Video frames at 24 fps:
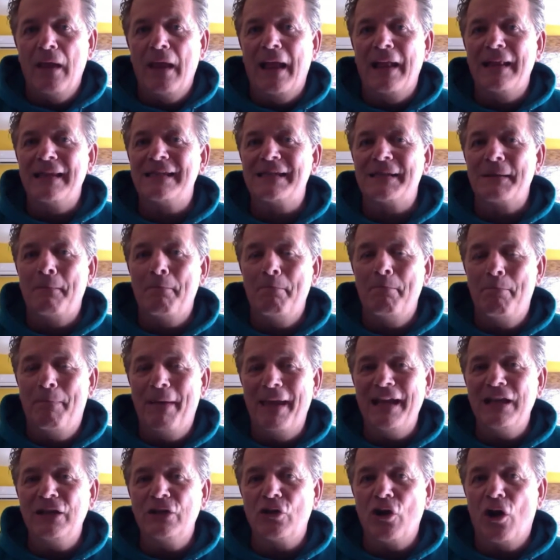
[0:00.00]
and some
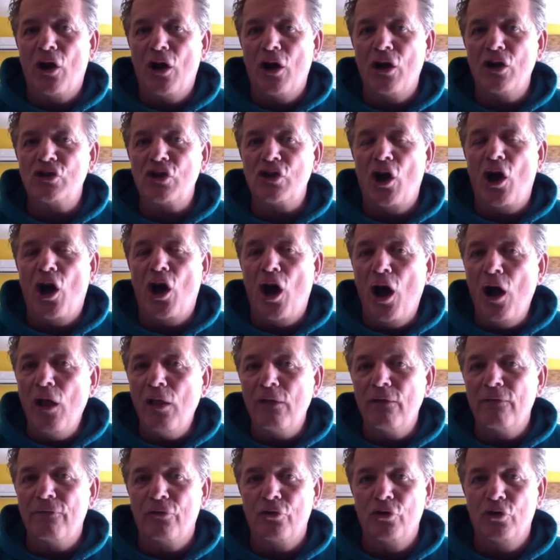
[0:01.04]
big dogs, all
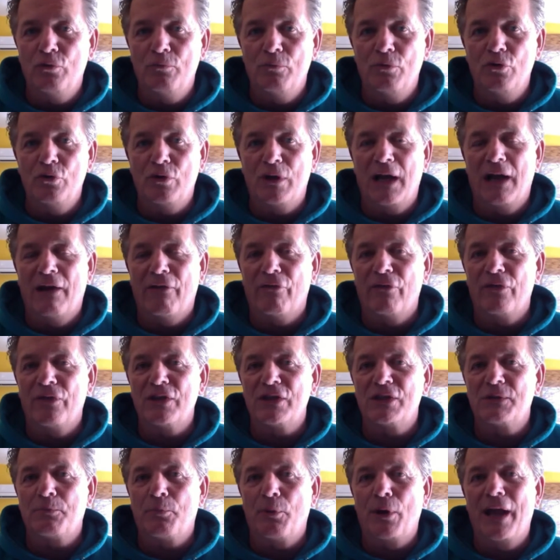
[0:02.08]
of whom who covered the
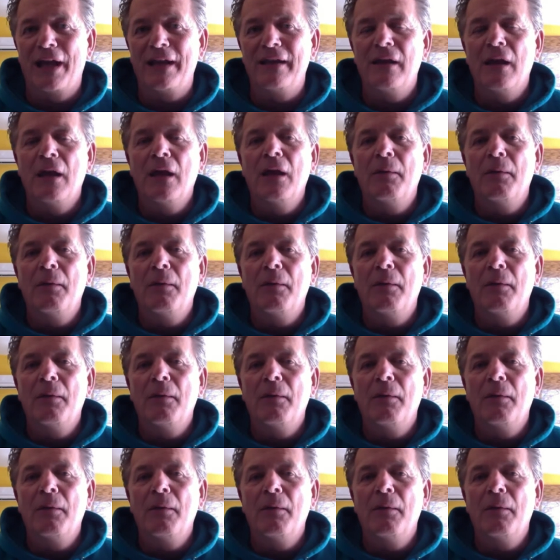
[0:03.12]
spread,